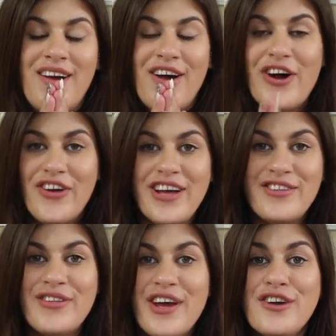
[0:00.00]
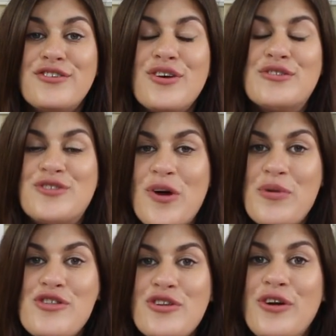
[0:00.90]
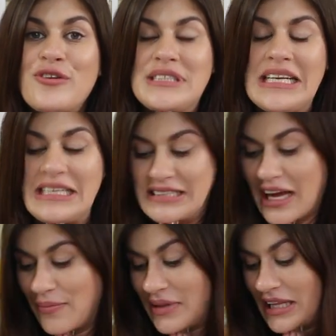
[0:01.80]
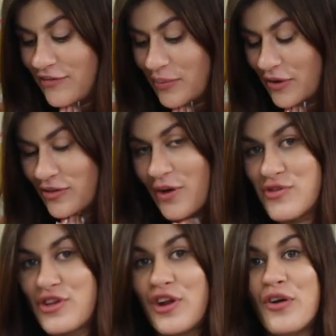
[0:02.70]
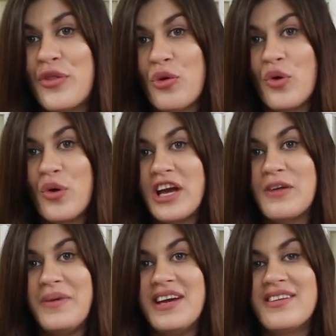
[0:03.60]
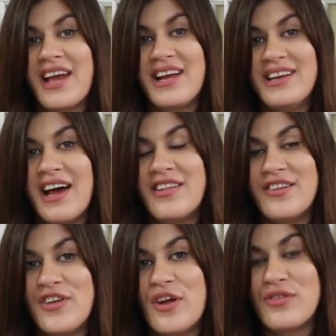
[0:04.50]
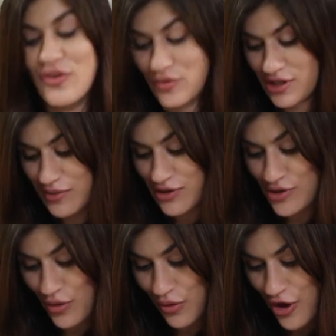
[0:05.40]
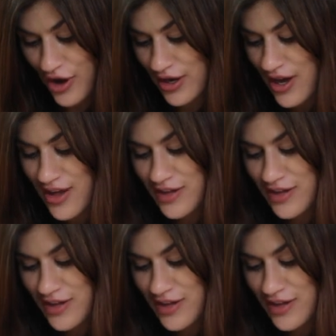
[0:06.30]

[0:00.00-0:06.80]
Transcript: Alright, so there's so much clothes, it is unbelievable, so I'm just going to go through it quick because I can tell this video is going to be so long.